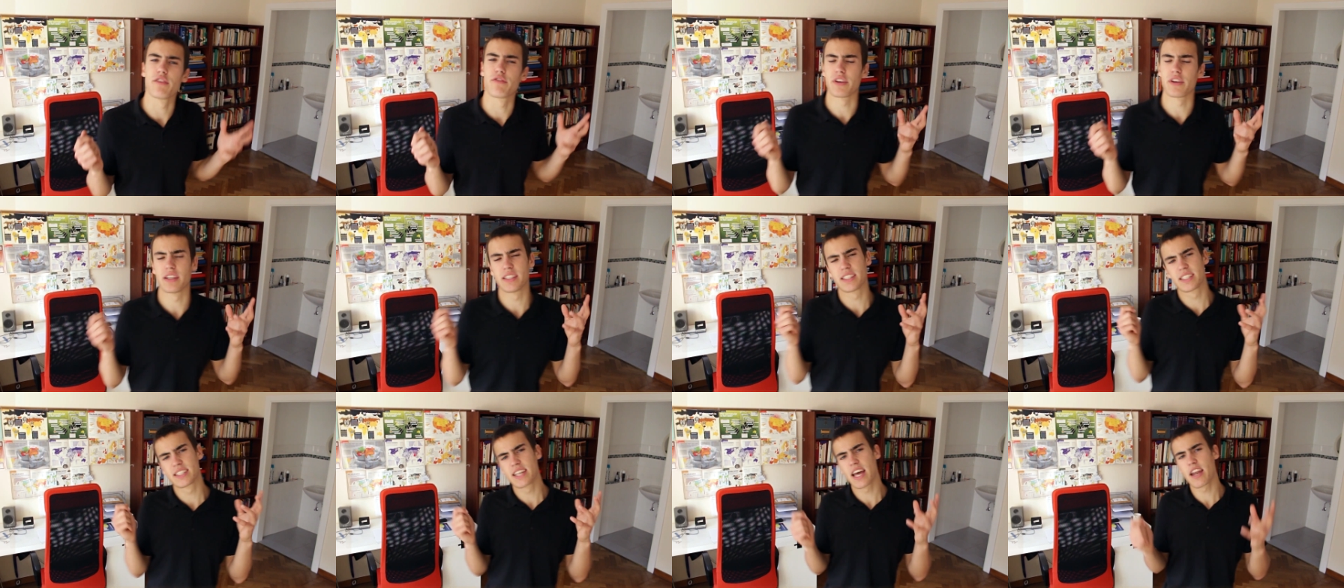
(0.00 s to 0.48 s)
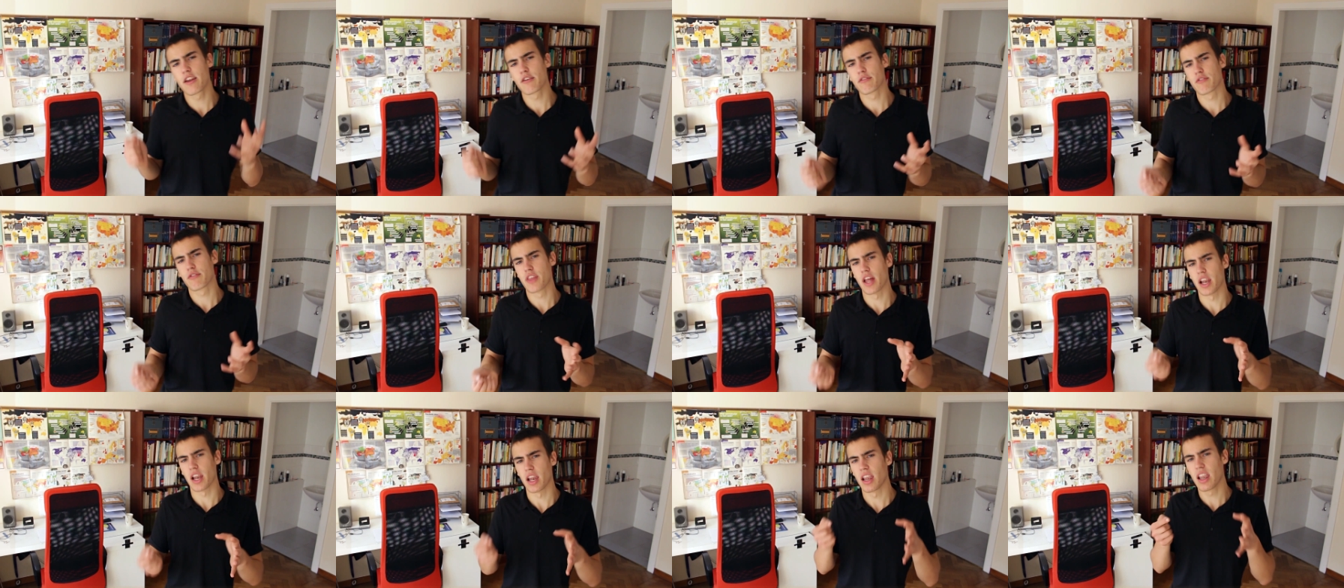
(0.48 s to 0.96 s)
if instead
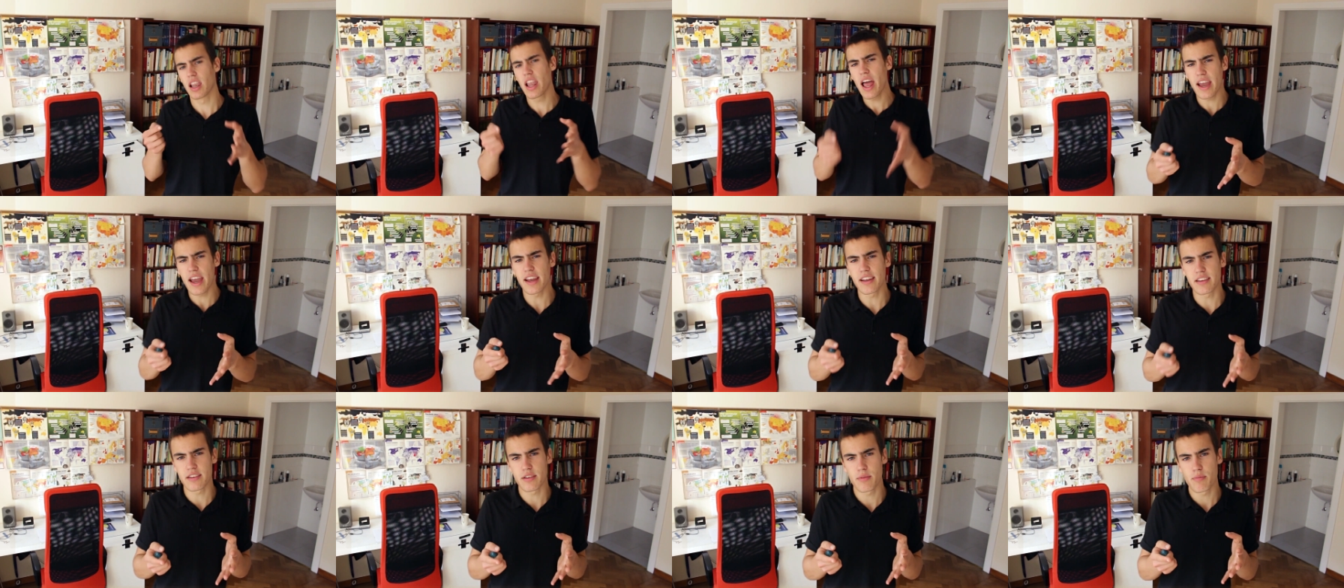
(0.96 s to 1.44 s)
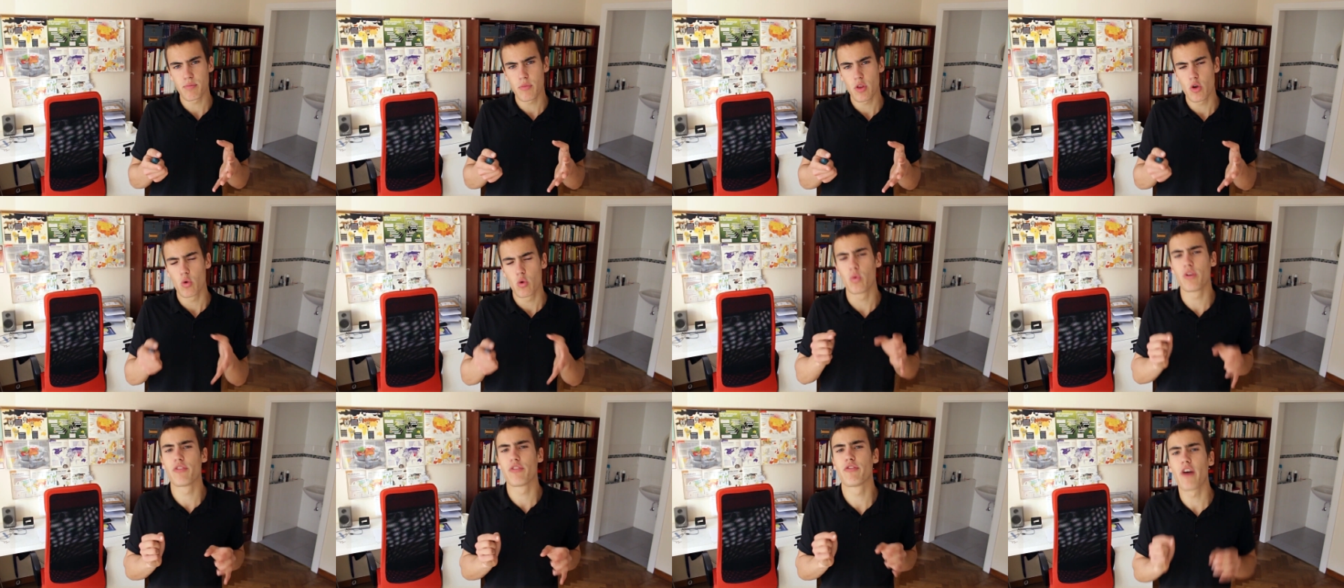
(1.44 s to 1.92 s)
of the light,
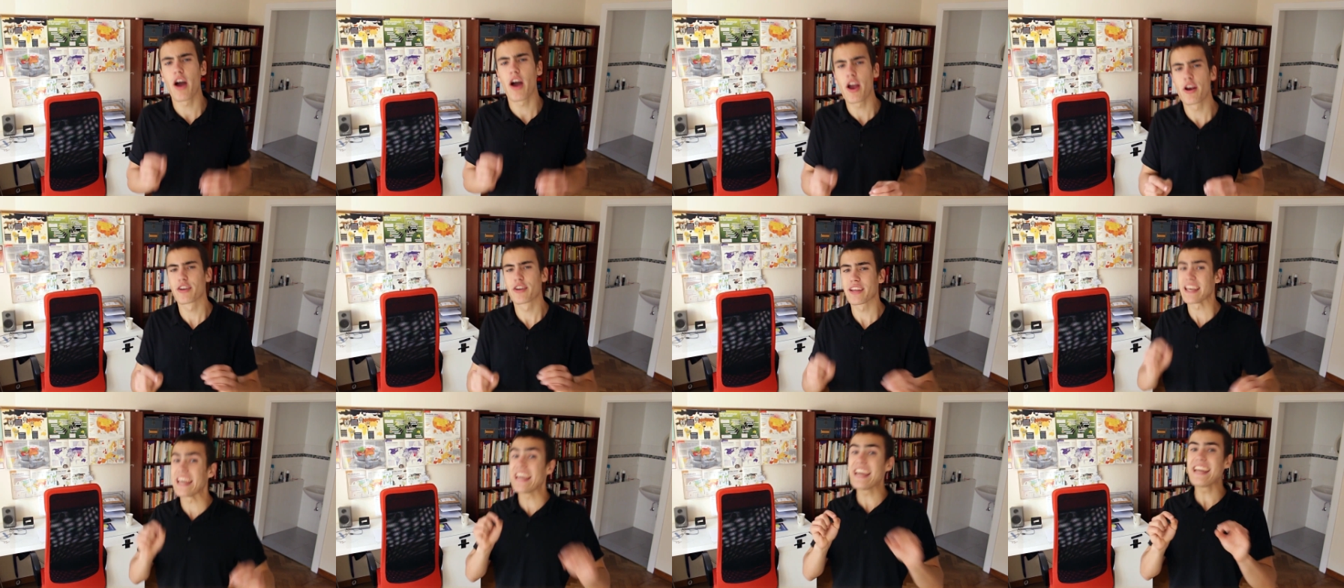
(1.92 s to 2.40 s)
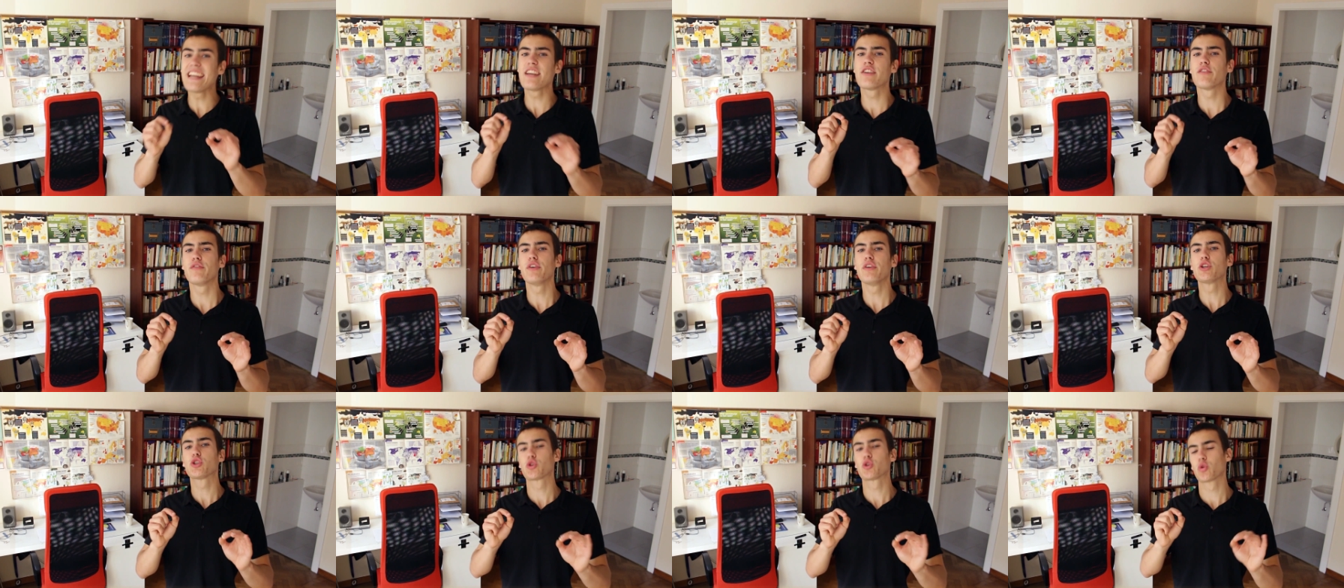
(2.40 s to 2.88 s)
we fired
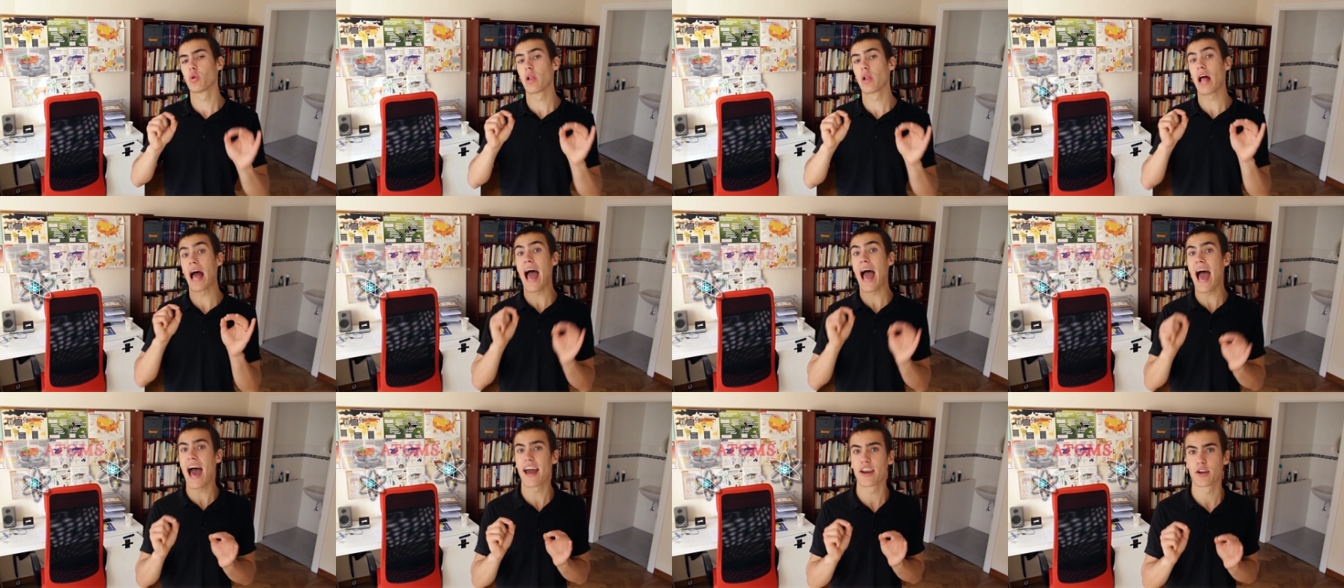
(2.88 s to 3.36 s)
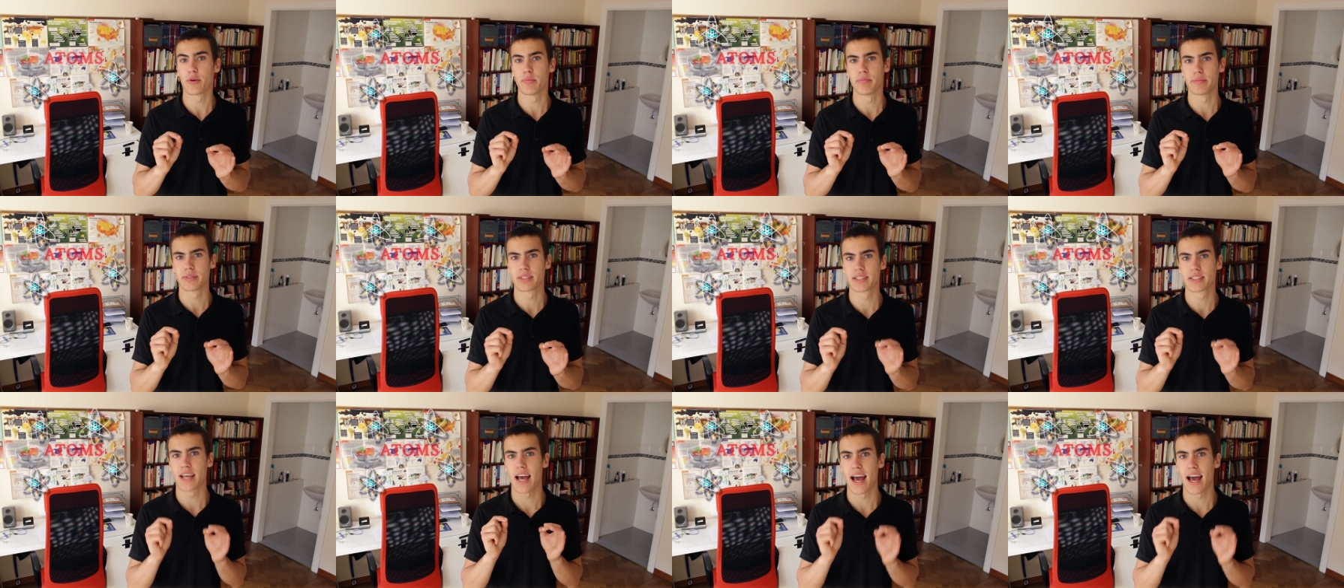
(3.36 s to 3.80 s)
individual atoms